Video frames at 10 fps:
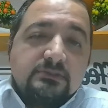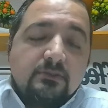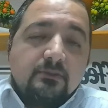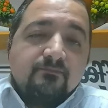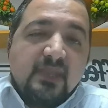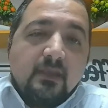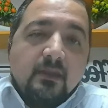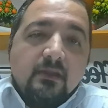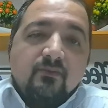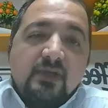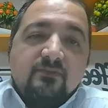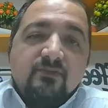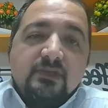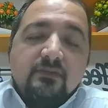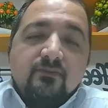So when
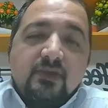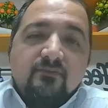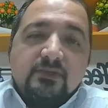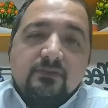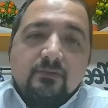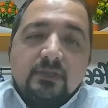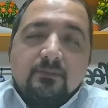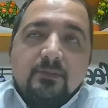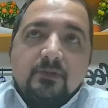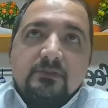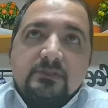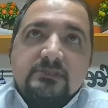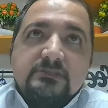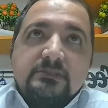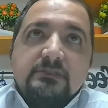we talk about
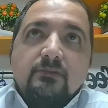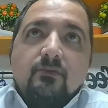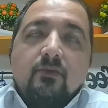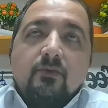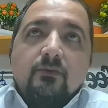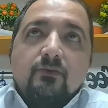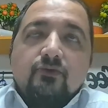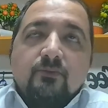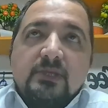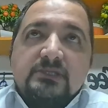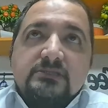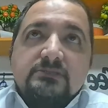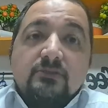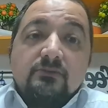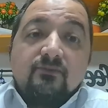these, all
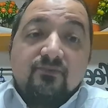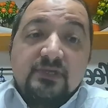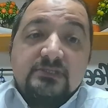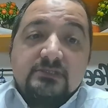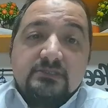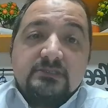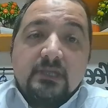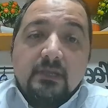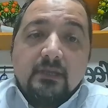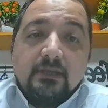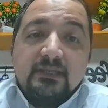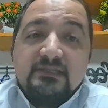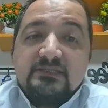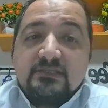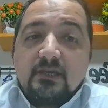automations, all the features,
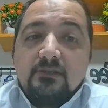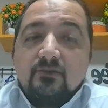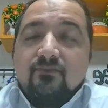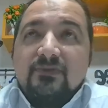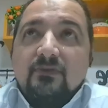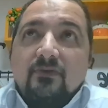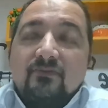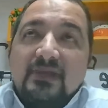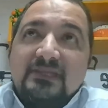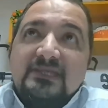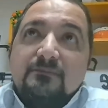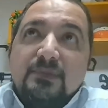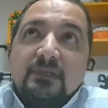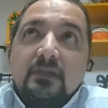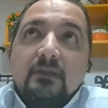it is kind of
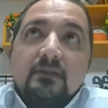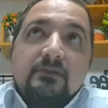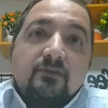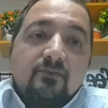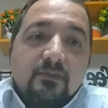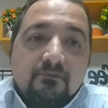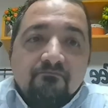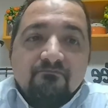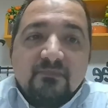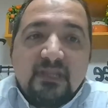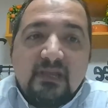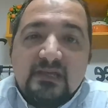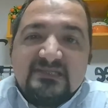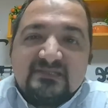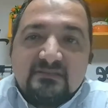keeping a
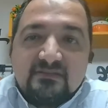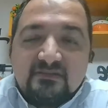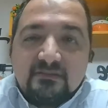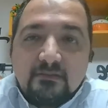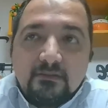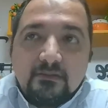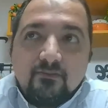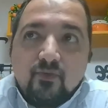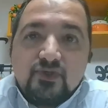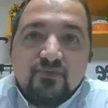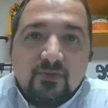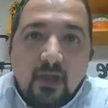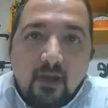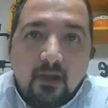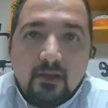constant
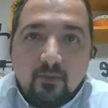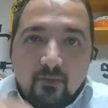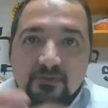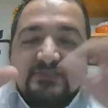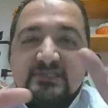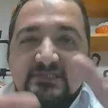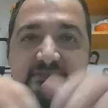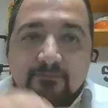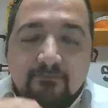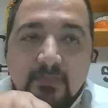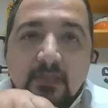watchful eye on the system.